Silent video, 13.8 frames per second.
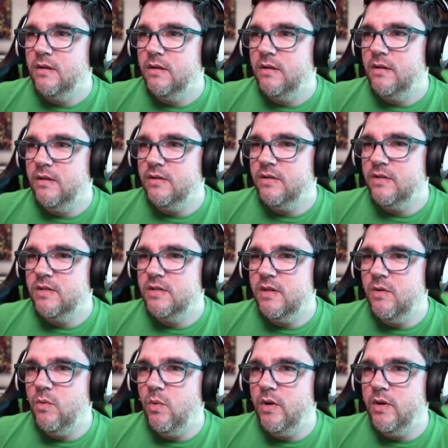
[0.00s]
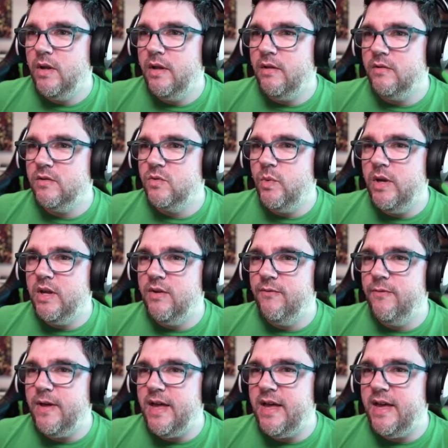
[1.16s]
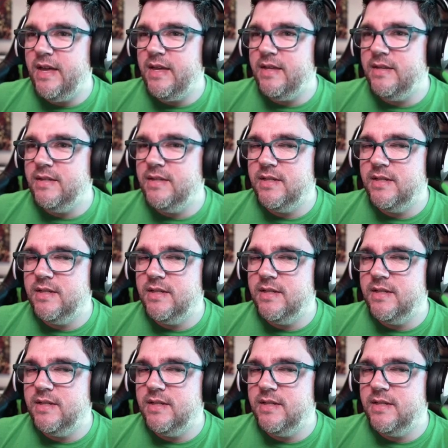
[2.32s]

Let's see what else we can find.